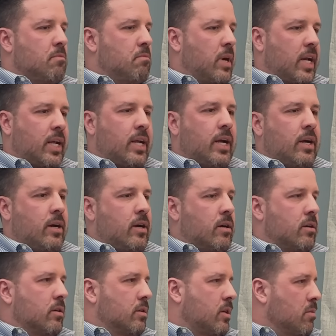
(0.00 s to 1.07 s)

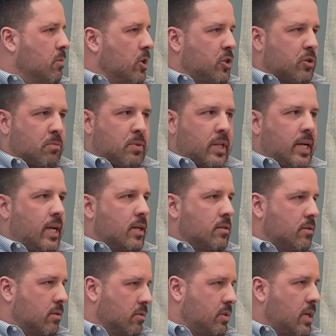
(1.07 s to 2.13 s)
Medicare, commercial
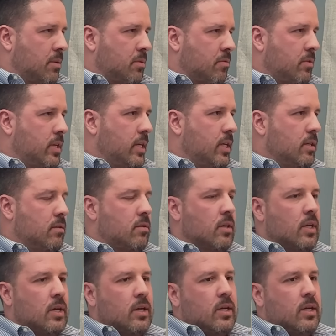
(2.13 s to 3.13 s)
plans, those types of things,